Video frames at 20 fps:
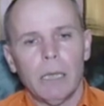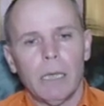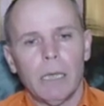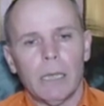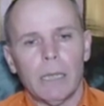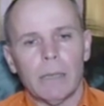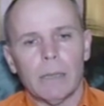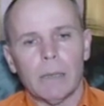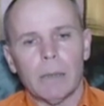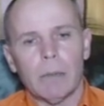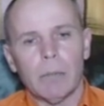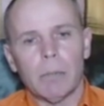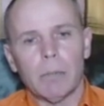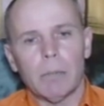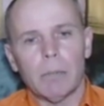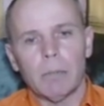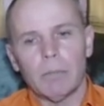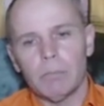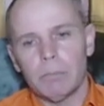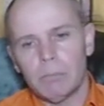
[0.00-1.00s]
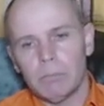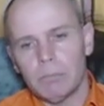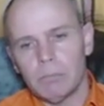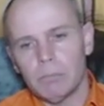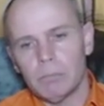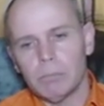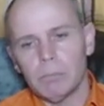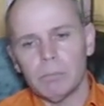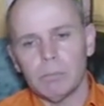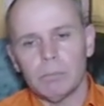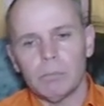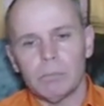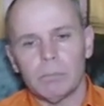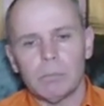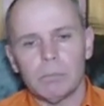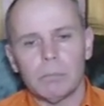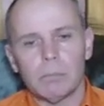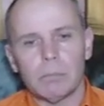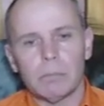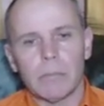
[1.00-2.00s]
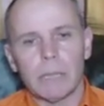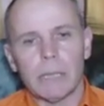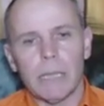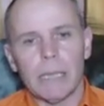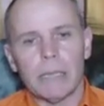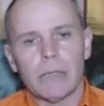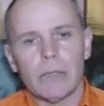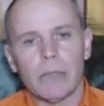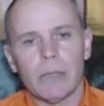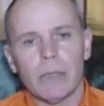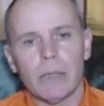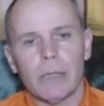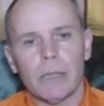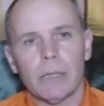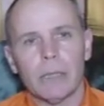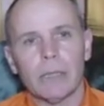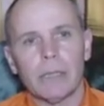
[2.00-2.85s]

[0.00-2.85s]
But let's not